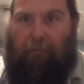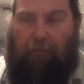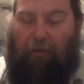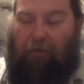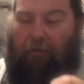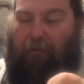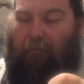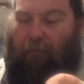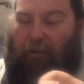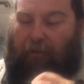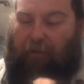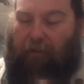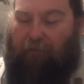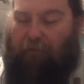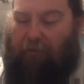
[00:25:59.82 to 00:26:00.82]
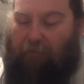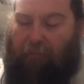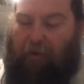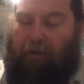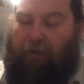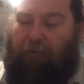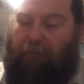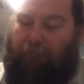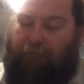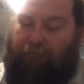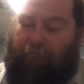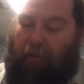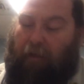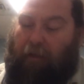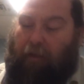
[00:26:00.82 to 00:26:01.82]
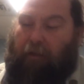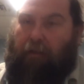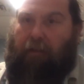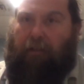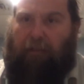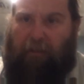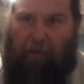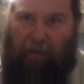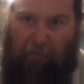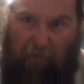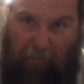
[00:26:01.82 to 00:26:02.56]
Pardon what's left of my hair. You see, I'm a